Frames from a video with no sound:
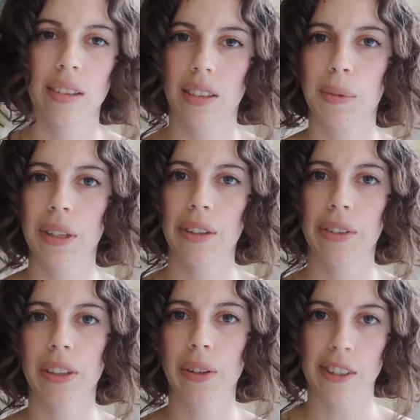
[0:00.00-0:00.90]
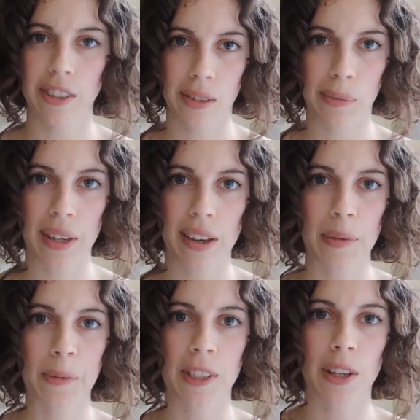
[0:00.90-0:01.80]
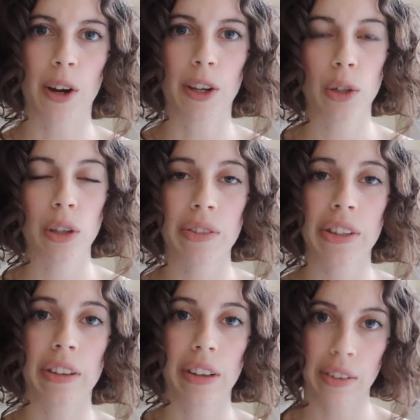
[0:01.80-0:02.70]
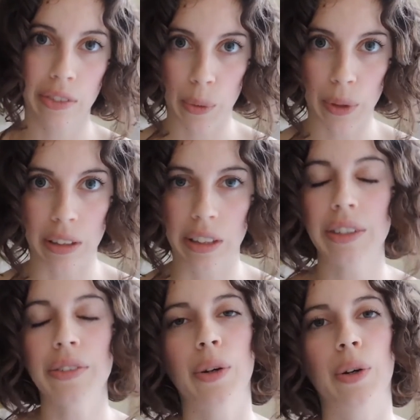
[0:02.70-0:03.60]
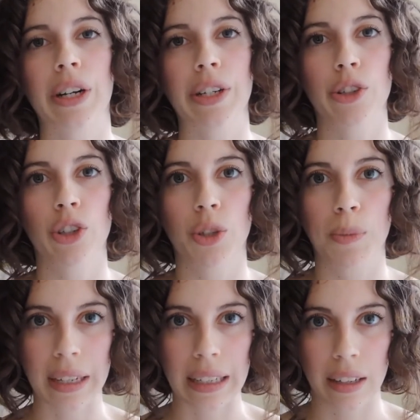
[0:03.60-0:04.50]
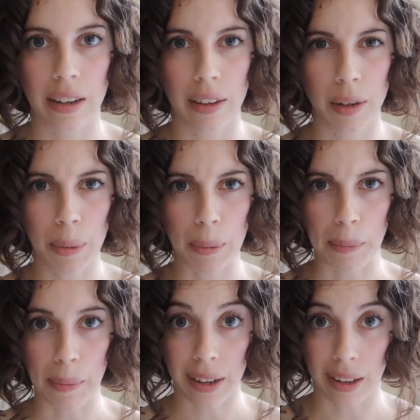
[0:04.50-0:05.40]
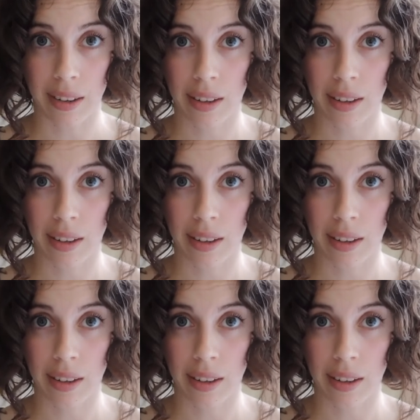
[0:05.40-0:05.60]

To me, the real question becomes are you living the life you want to live or are you just making other people money